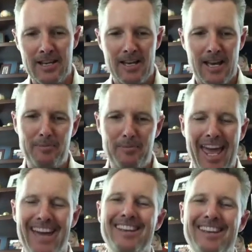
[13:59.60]

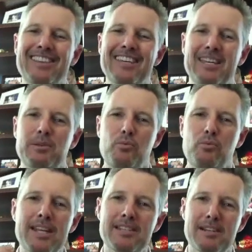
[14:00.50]
How do you think,
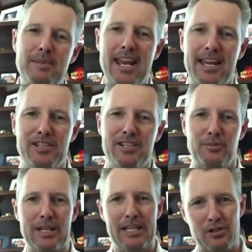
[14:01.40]
what is it about Action
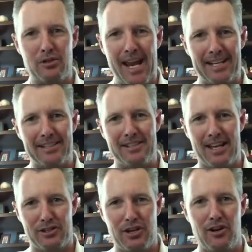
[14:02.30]
that we attract
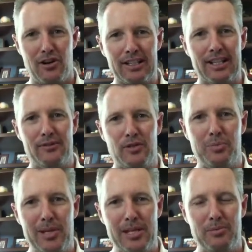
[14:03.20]
such high
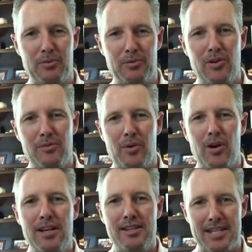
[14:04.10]
level people?
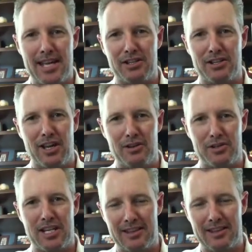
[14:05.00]
Why Action
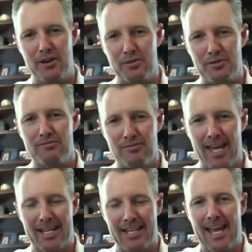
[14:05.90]
Coach get
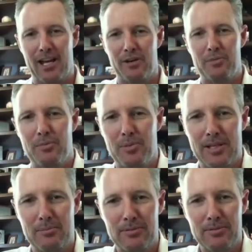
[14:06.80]
that caliber of people?